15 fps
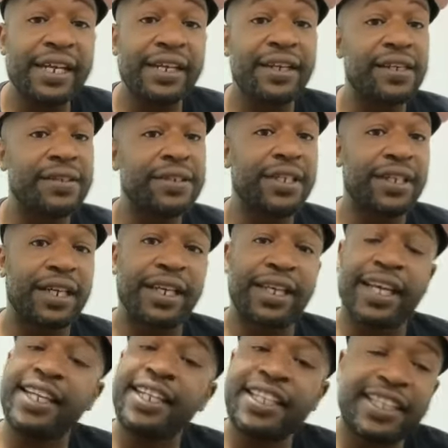So that,
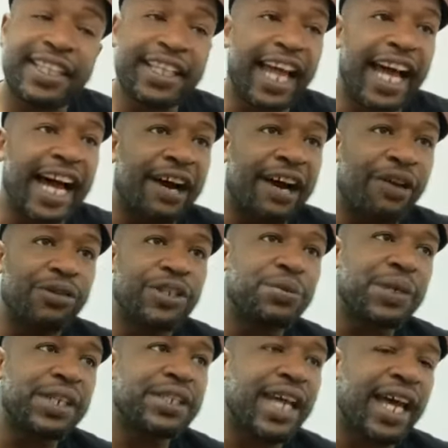like, I always
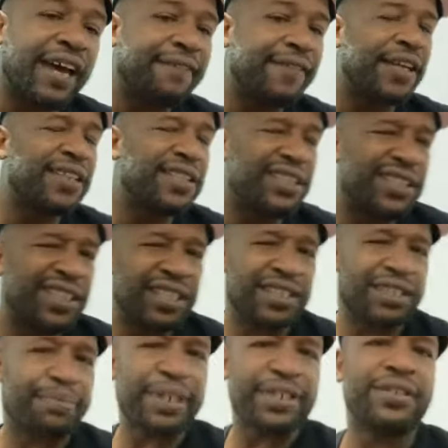wanted to have that
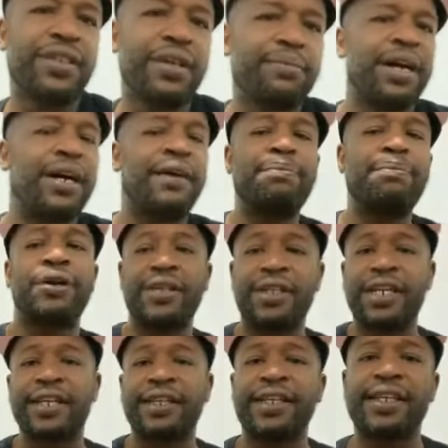expression on my
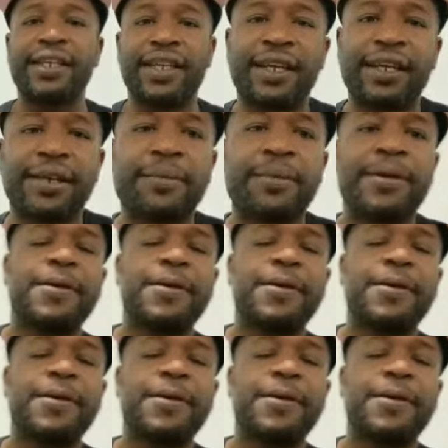opponent after the game.